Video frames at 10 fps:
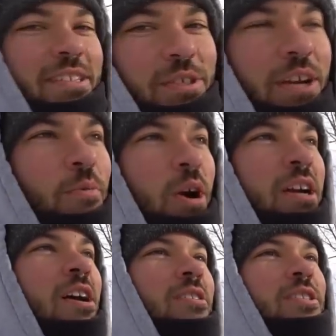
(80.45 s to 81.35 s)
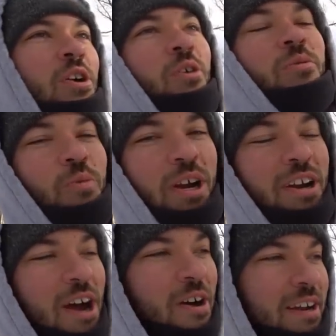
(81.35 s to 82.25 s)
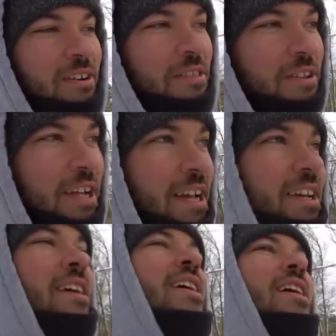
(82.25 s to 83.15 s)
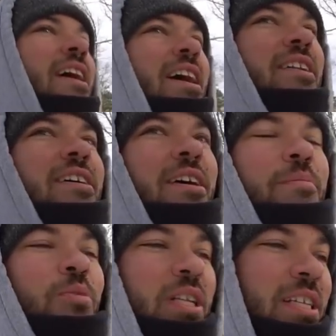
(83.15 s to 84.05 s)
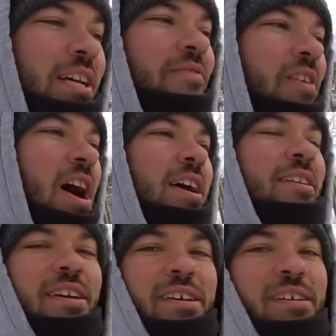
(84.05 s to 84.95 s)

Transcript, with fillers: Didn't work out. So we are now at another lake and um, we did find